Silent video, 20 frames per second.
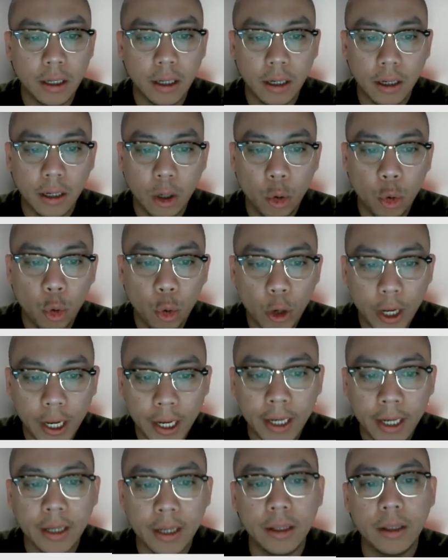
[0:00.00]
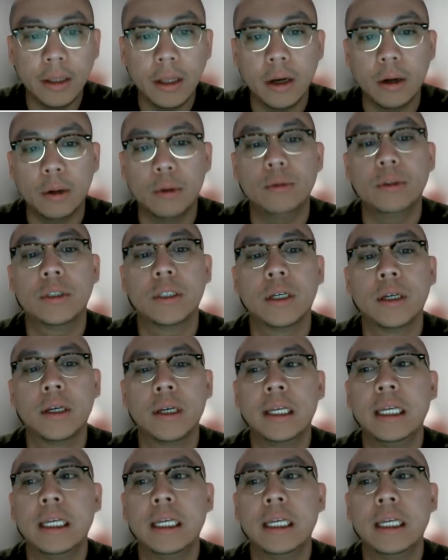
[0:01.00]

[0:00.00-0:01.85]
a quick note.